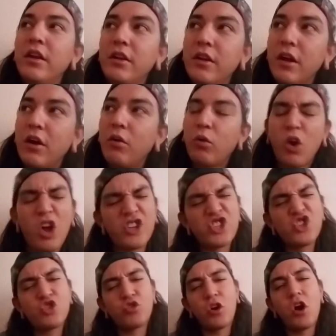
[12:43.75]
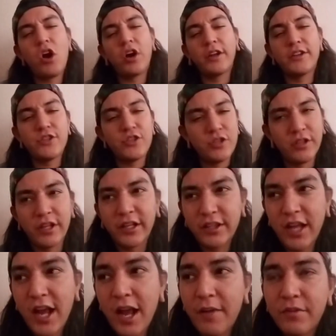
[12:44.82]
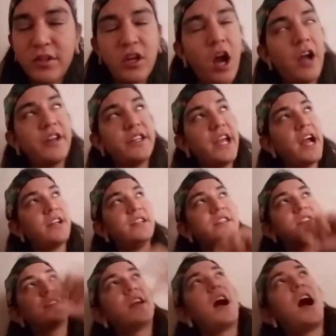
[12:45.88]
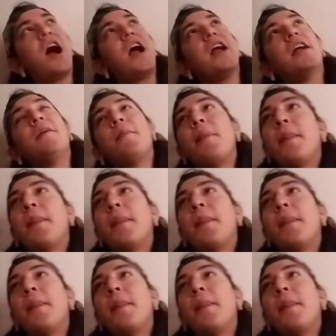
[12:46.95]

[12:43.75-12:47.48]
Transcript: you know, we're all strong and shit like that. Cotton Candy sky,